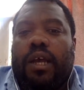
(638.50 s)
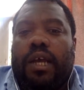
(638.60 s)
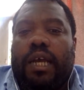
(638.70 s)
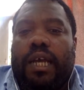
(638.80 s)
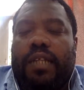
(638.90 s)

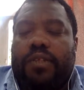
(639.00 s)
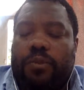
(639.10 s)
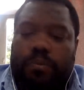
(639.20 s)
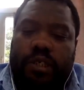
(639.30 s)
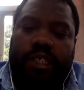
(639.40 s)
And the
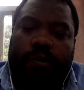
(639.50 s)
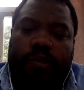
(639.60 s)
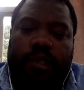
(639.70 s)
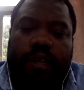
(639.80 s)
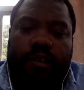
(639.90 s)
priests,
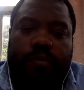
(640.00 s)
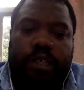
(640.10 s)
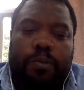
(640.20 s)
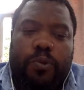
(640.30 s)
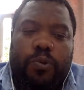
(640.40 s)
once again, are the
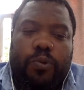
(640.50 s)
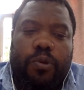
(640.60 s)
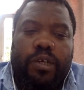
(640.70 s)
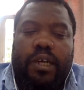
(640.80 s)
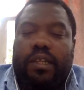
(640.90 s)
people who
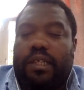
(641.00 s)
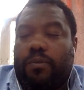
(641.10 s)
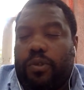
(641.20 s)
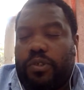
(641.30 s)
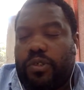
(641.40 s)
are kind of like the
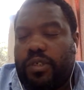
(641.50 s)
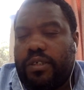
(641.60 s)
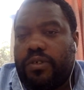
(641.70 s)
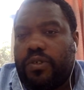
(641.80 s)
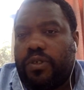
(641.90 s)
religious
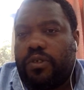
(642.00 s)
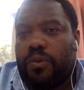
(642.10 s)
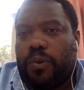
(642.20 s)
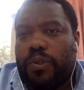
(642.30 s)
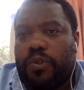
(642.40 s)
leaders. They're the
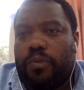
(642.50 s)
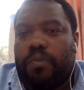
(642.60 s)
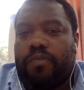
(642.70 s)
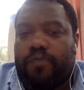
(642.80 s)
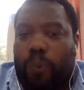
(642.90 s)
ones who
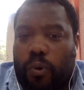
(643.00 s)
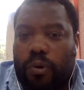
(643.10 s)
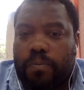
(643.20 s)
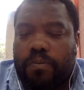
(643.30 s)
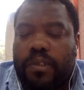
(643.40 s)

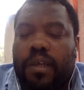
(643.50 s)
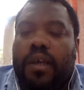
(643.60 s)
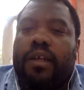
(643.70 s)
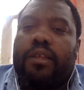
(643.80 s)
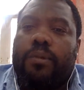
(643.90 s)
perform
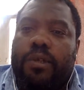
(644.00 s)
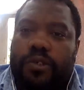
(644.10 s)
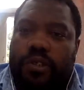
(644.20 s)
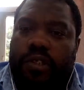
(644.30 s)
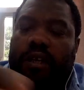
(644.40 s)
the
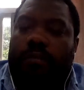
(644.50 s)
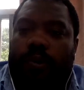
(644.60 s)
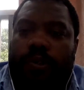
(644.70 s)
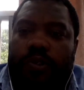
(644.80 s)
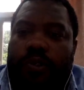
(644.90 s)
religious
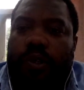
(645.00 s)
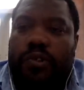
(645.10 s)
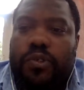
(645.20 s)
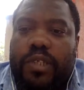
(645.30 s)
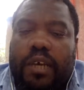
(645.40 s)
ceremonies
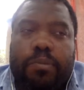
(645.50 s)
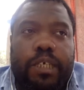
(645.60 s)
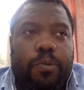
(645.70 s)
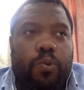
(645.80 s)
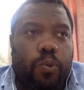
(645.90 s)
so that
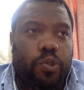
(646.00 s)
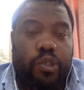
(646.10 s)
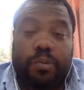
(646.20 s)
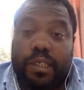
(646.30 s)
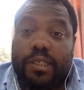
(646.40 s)
people
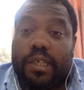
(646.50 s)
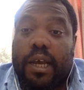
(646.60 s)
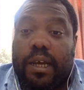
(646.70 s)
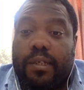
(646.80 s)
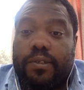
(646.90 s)
worship these
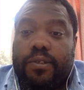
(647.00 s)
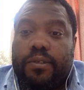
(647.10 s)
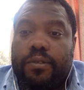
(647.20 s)
gods.